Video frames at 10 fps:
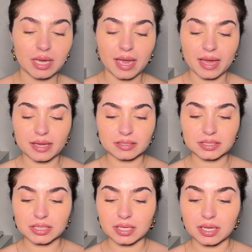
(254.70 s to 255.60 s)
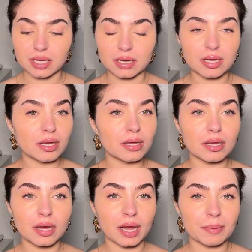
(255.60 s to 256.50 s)
And
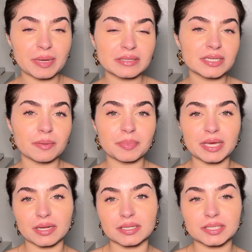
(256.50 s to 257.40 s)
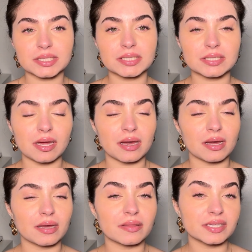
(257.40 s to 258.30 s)
I picked it up because
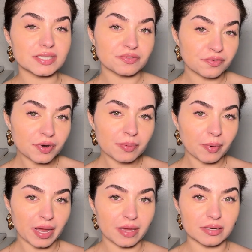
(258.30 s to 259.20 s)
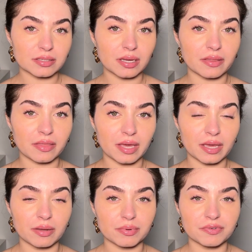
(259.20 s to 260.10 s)
the Sephora brand,
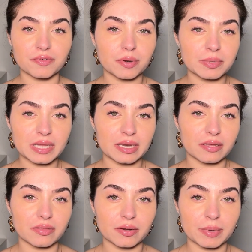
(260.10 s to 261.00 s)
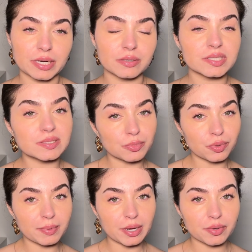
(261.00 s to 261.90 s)
they reformulated their Micro
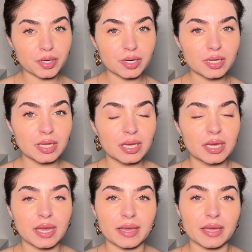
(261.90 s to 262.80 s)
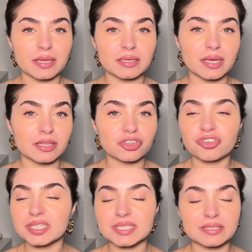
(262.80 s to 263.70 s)
Smooth powder, and it's
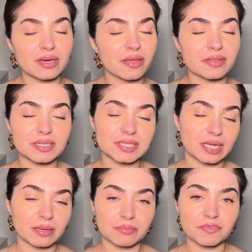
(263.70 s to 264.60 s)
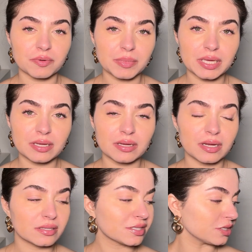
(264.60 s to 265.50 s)
just not the same for me.
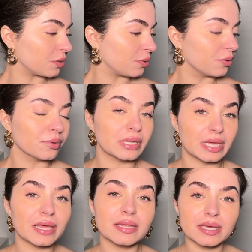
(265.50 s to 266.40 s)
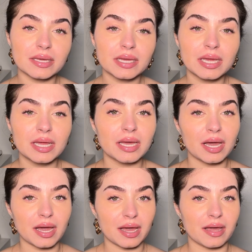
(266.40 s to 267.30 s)
So lately,
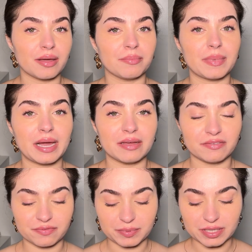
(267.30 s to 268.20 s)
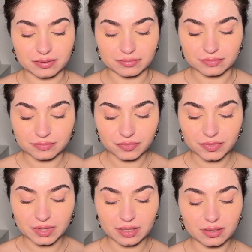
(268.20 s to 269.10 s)
I've been
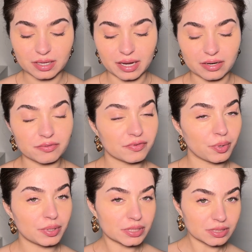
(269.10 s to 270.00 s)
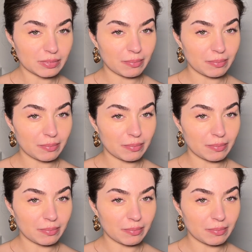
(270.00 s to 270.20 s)
kind of going to my